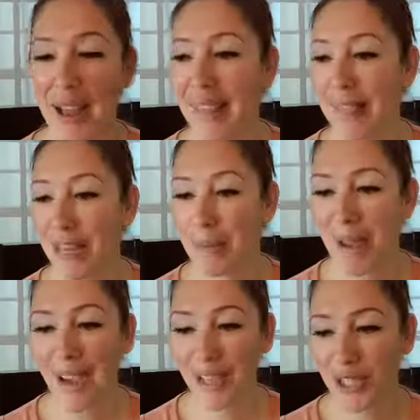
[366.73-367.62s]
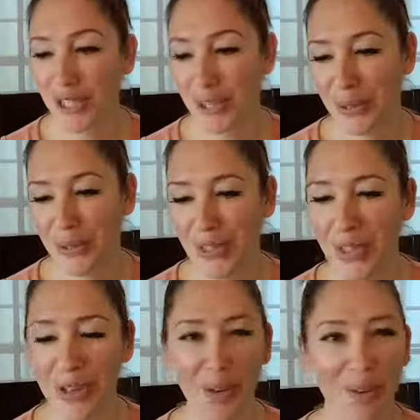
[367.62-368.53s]
I think back to, you
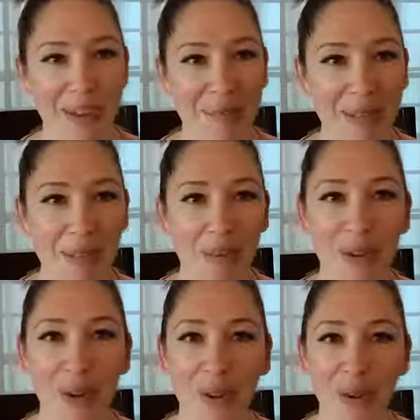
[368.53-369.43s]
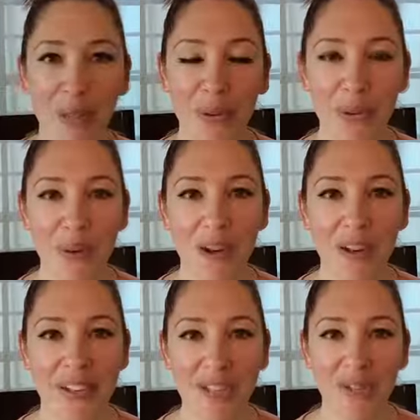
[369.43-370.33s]
know, I mean, when we all go through
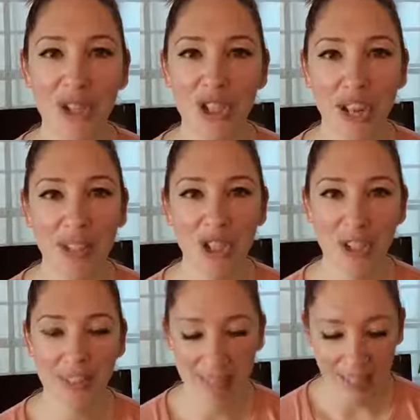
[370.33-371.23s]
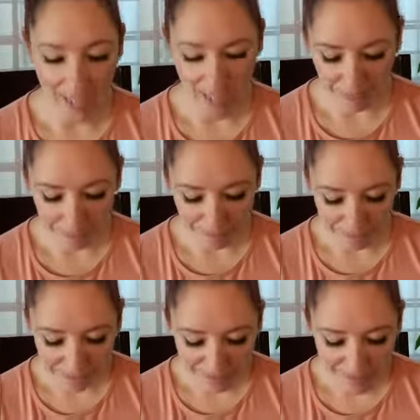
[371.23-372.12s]
our different challenges in life,
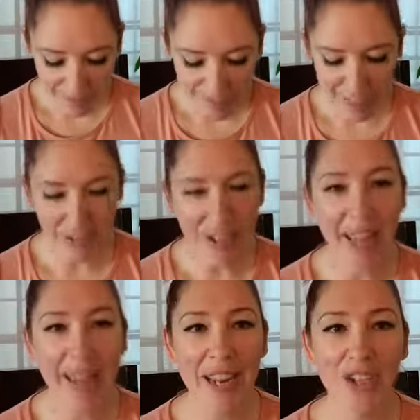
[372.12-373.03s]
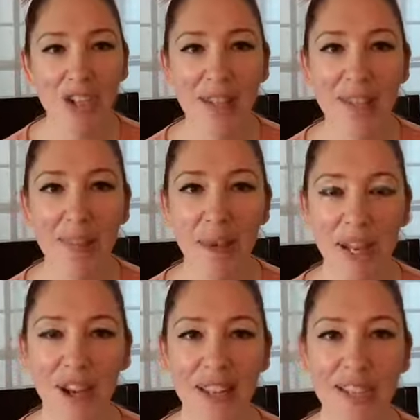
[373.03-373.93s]
different ages bring
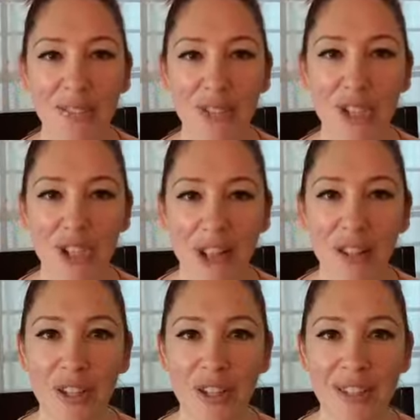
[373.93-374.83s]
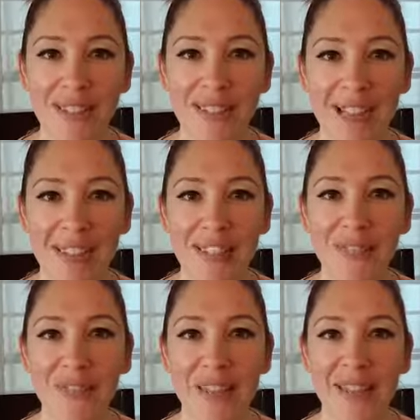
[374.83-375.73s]
on different challenges and this
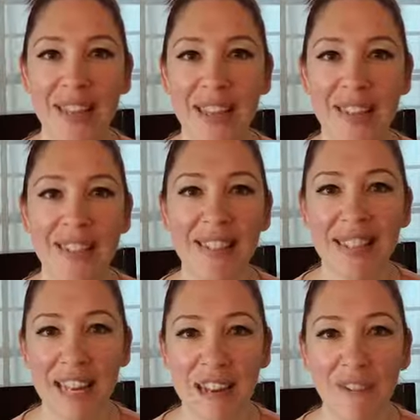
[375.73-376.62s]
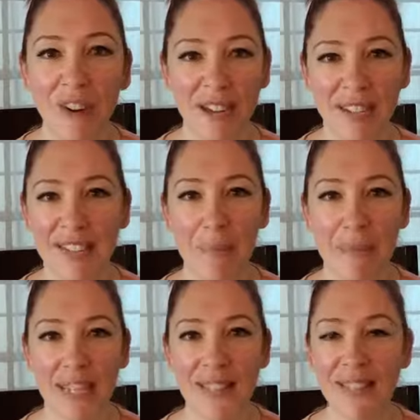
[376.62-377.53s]
feeling and this need for
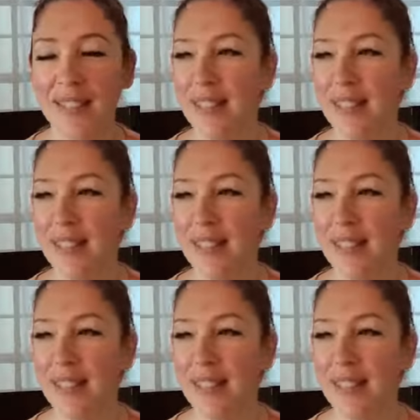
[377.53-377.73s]
acceptance.